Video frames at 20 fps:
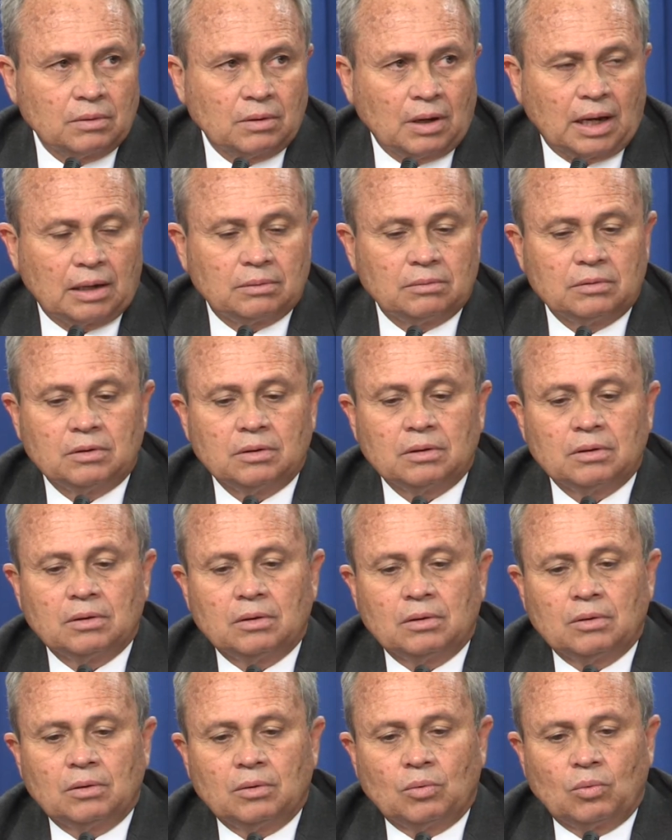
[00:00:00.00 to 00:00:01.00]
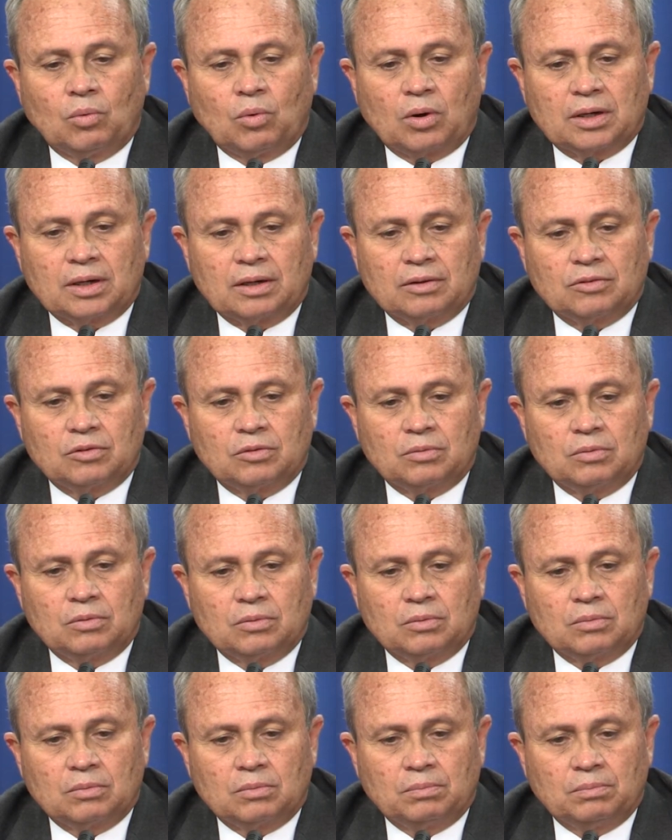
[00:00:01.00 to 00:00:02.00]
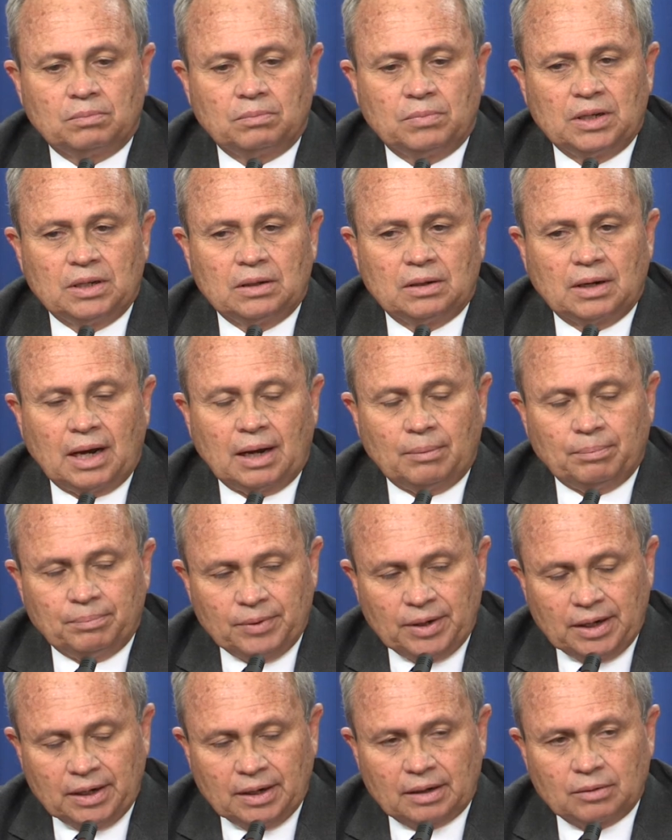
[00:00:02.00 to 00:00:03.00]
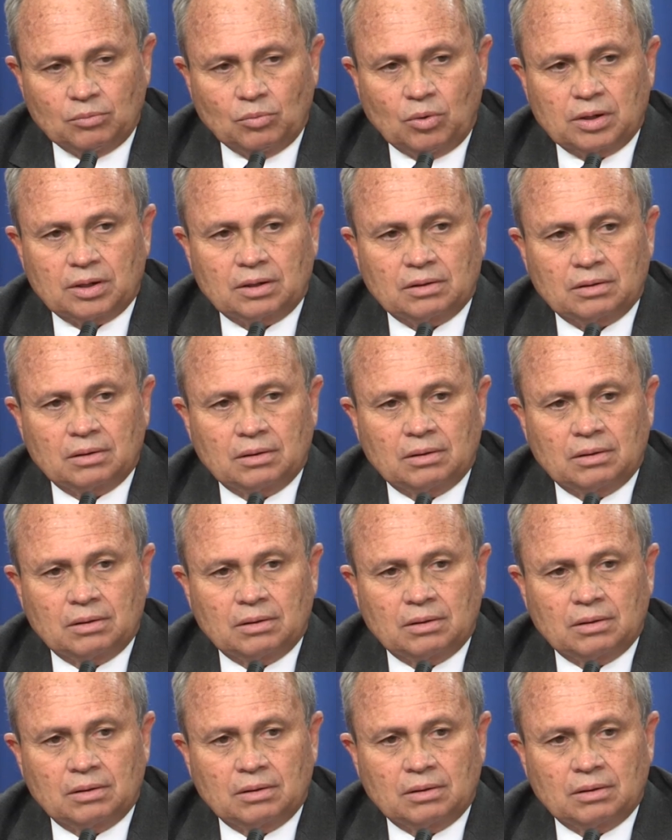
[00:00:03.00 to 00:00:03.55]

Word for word: And what has been happening and what